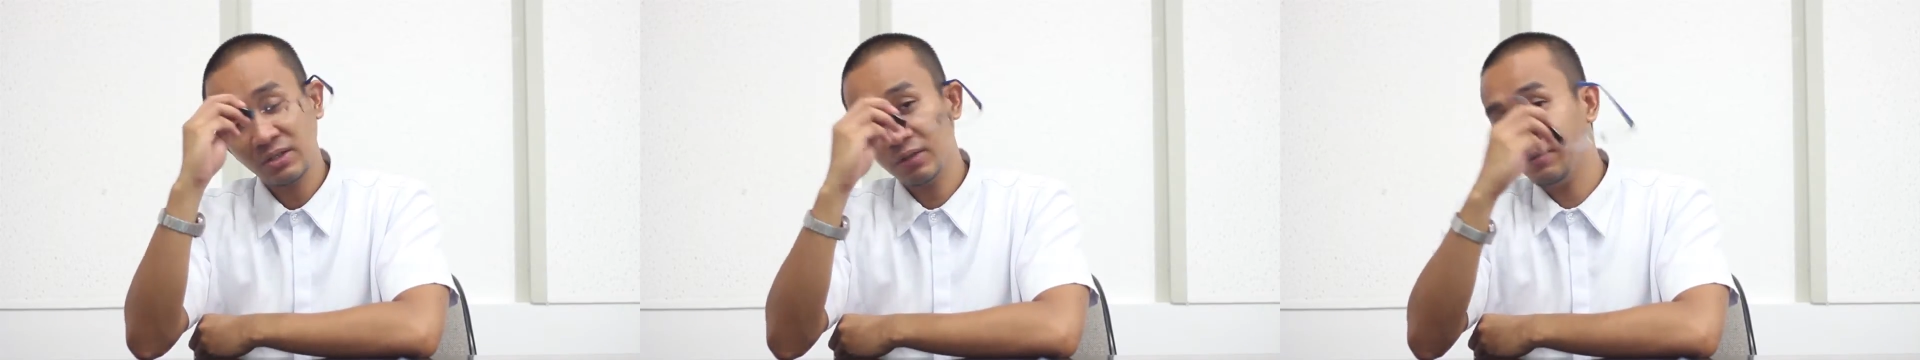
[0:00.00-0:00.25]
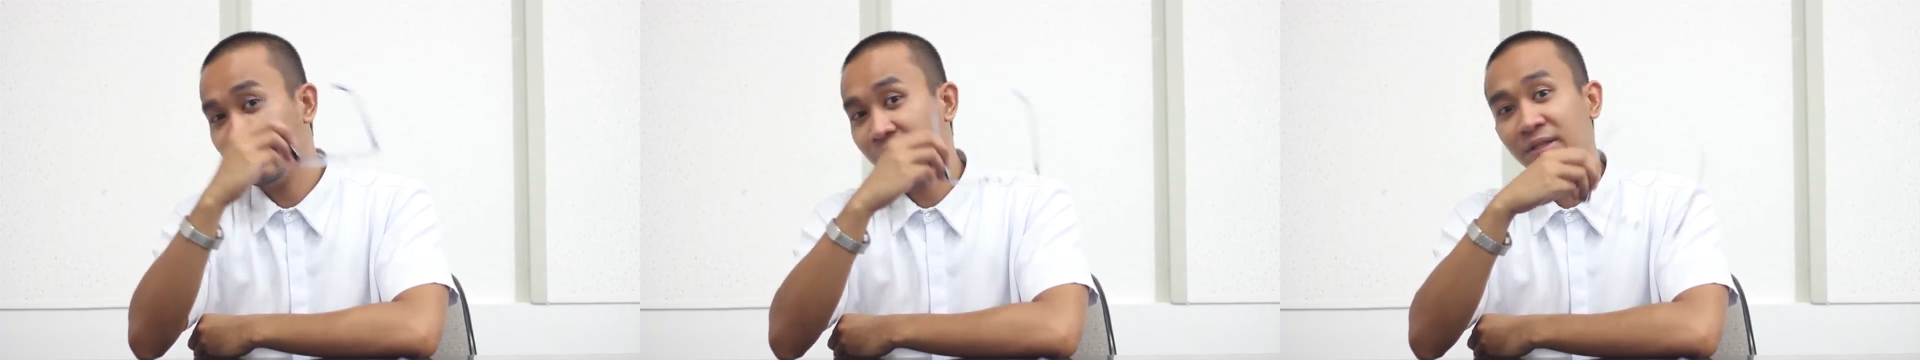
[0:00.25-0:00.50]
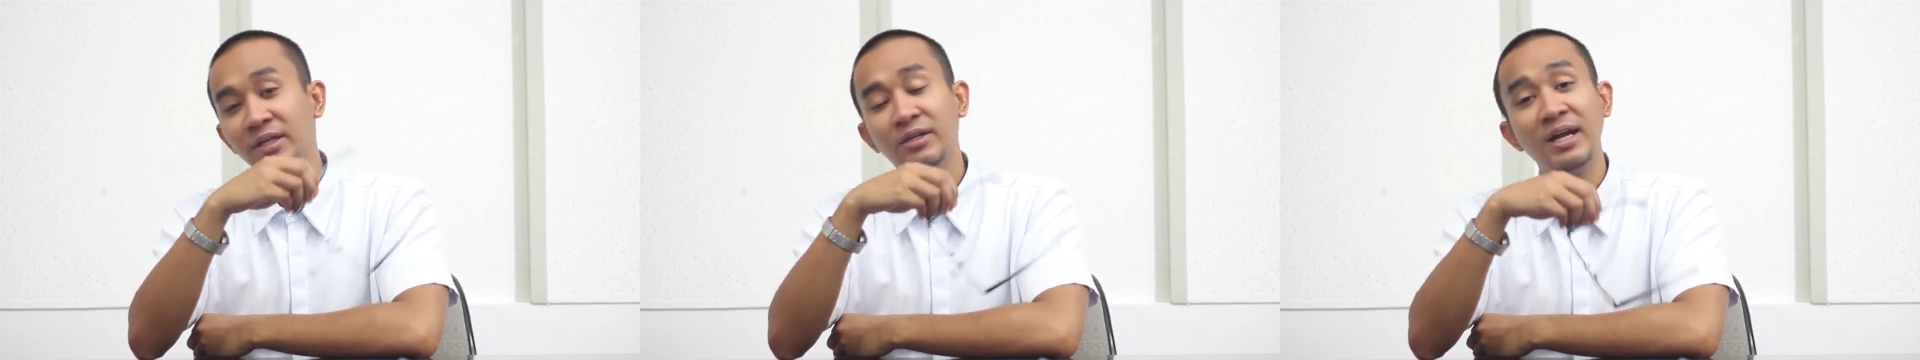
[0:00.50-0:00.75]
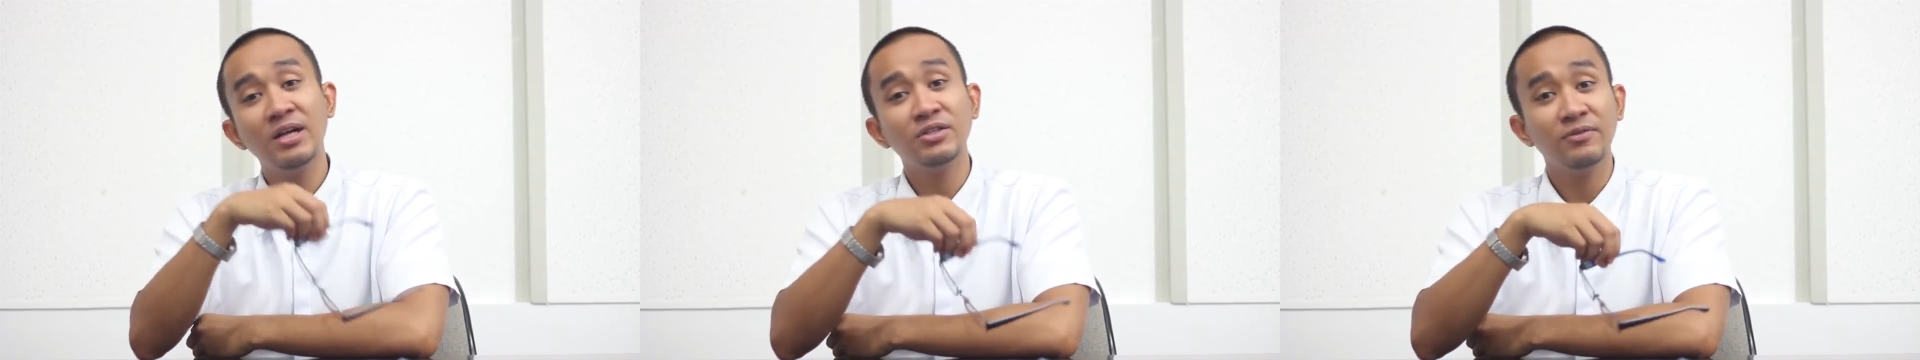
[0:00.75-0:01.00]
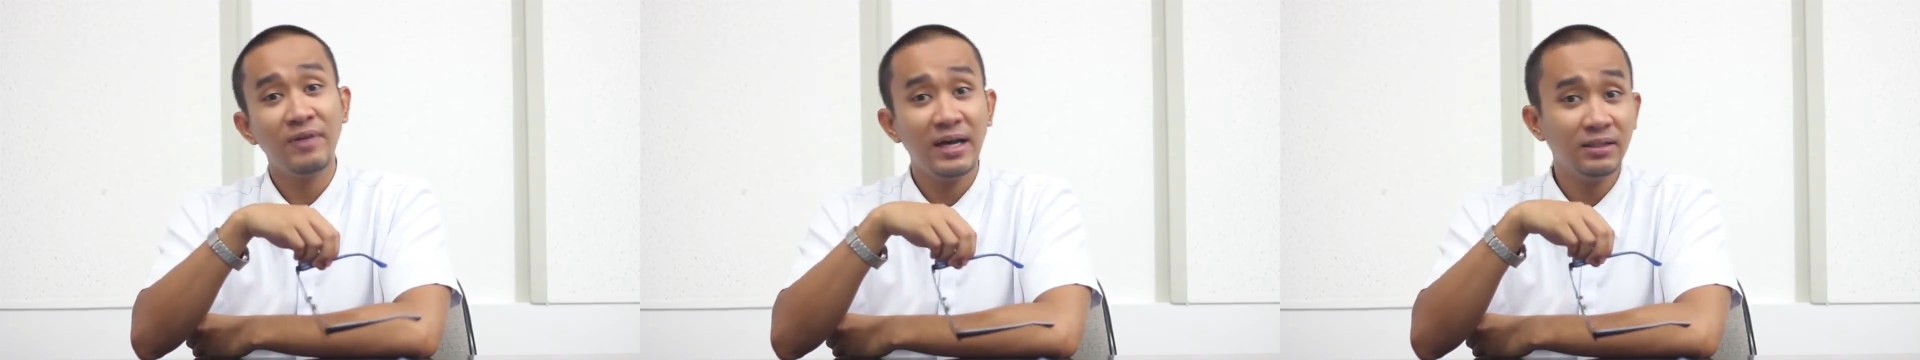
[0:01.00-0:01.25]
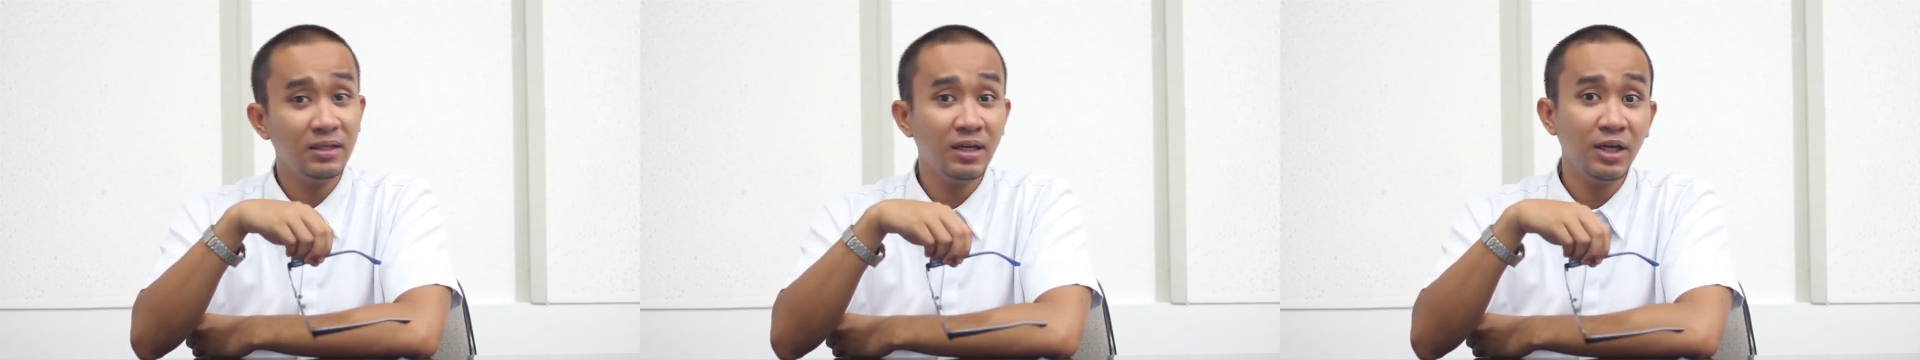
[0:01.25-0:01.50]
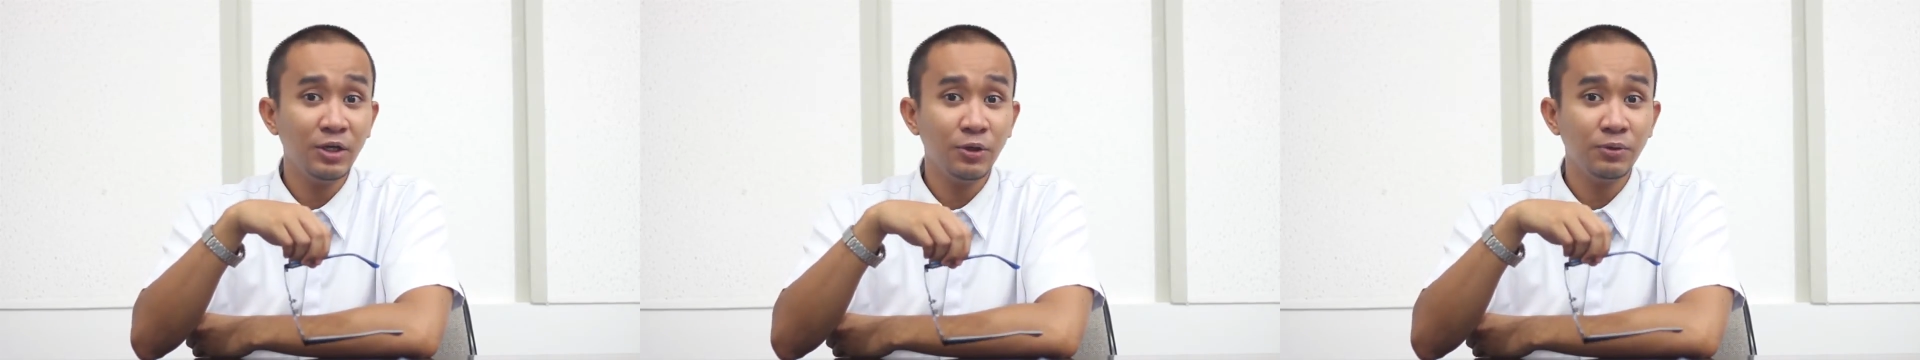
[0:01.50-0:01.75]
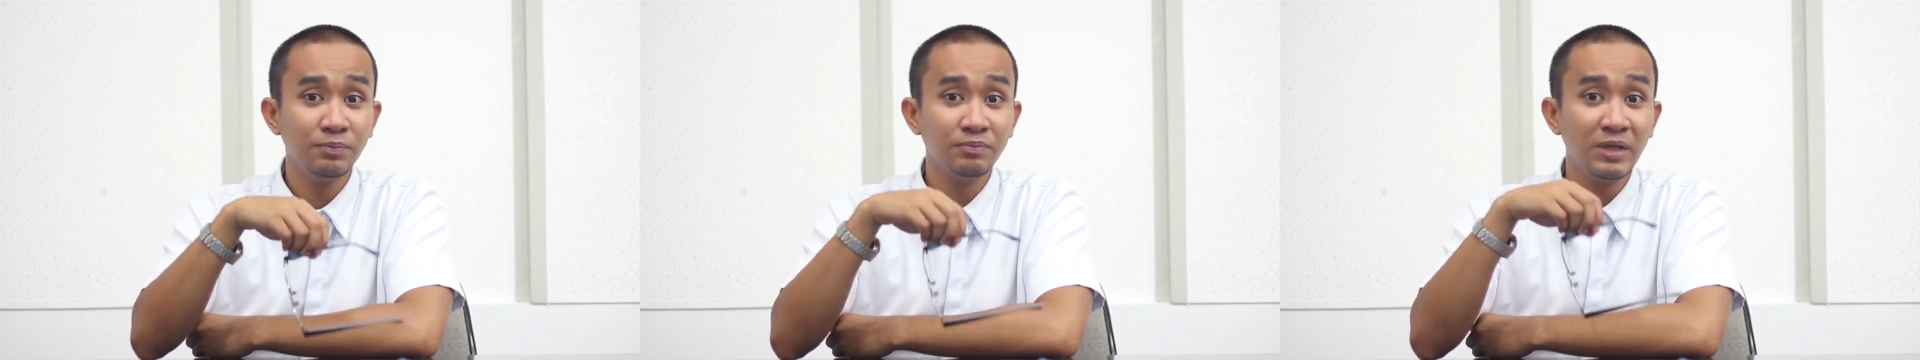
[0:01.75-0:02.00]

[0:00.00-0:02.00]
converted the grounds of Ateneo